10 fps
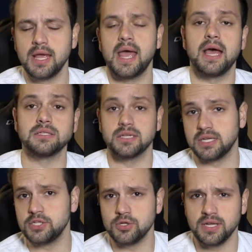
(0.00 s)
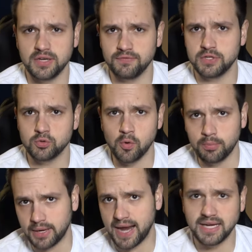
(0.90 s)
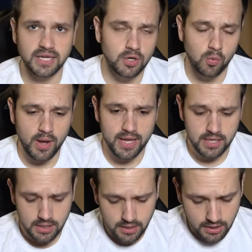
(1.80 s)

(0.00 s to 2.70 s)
as an individual brand in a way.